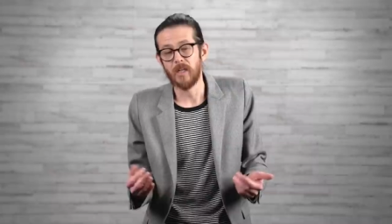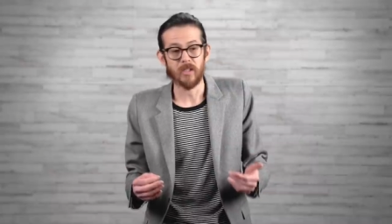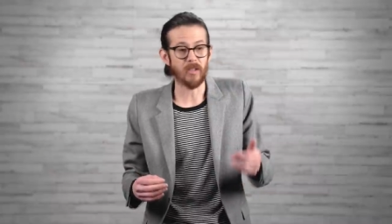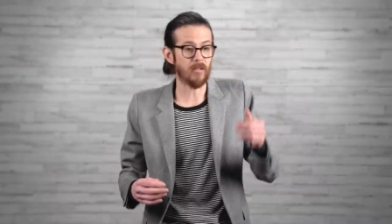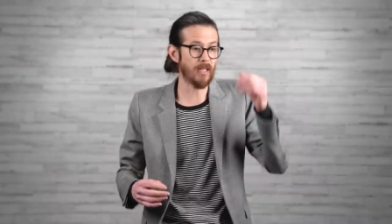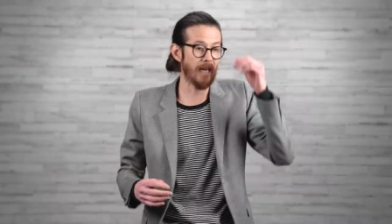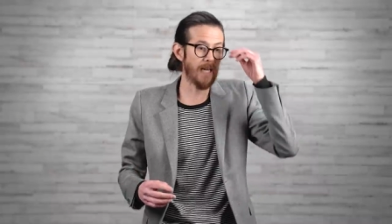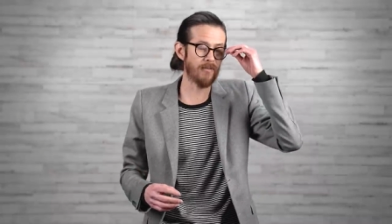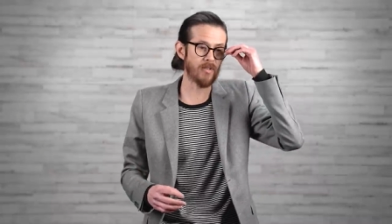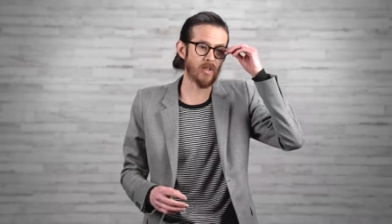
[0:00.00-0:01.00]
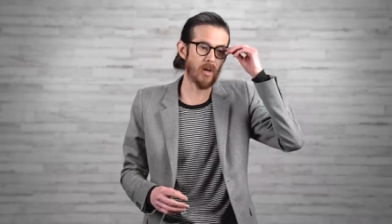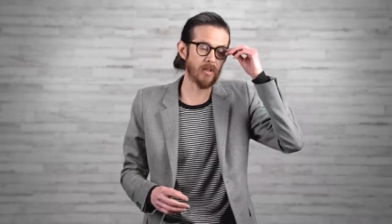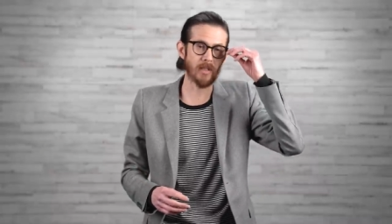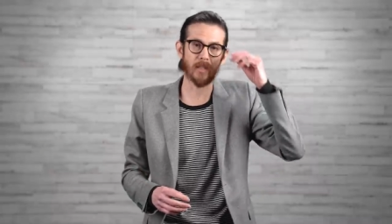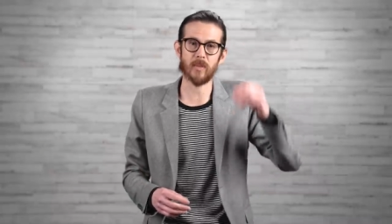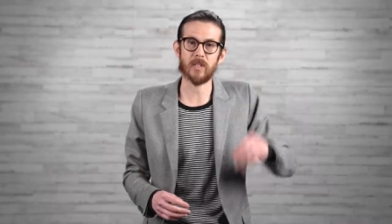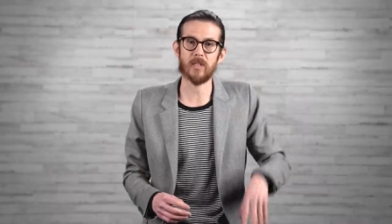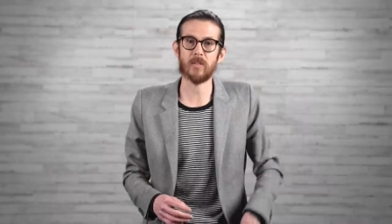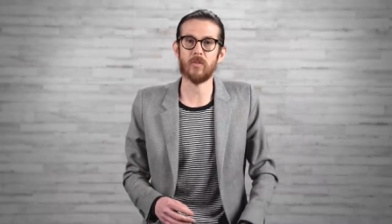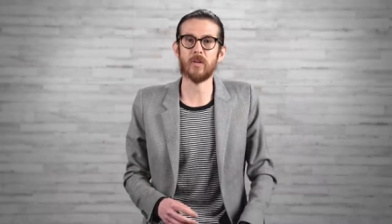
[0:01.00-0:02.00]
You can have zonulin, which
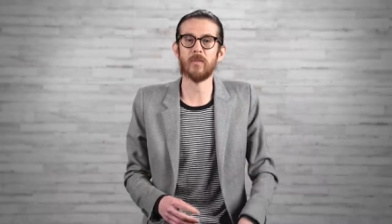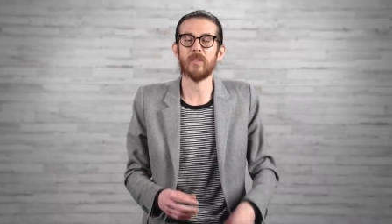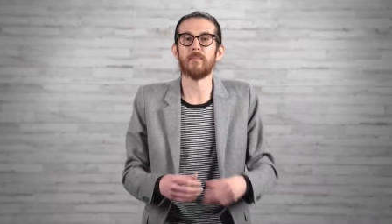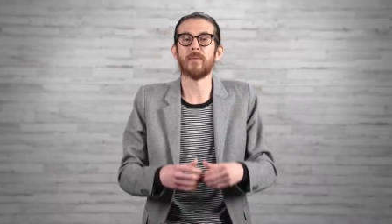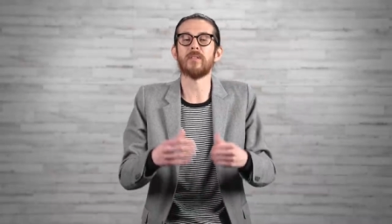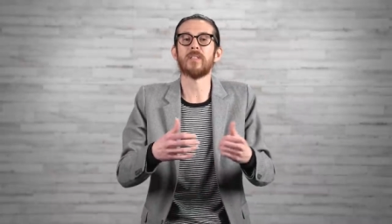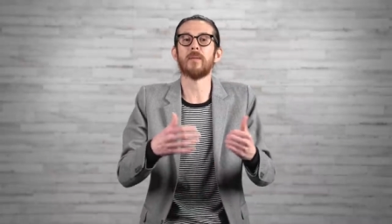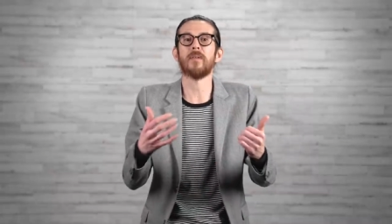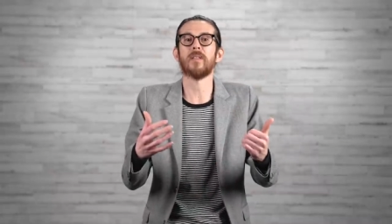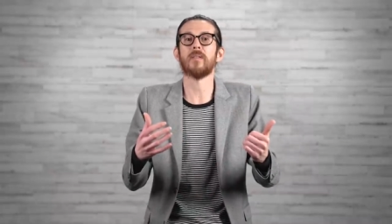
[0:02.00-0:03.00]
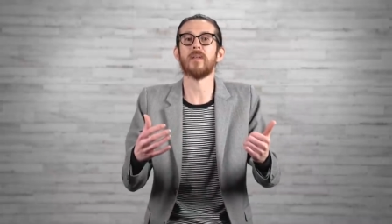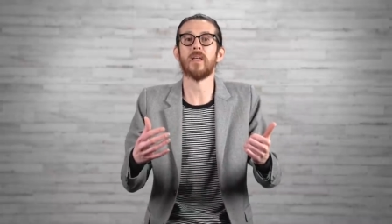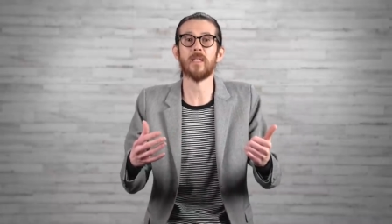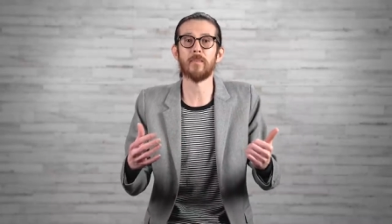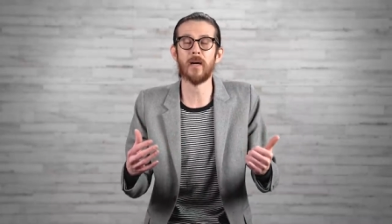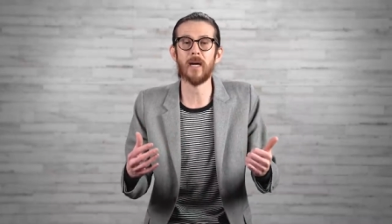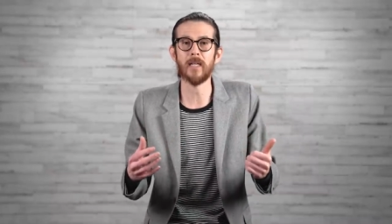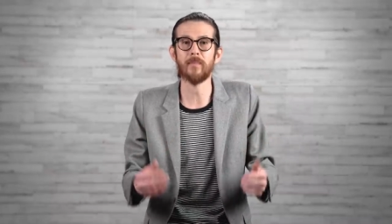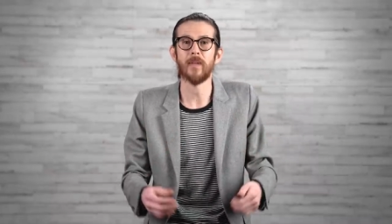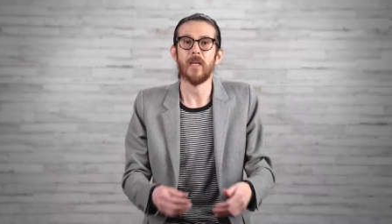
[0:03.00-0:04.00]
is a hormone that builds up in the
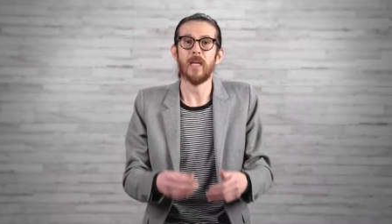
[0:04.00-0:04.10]
body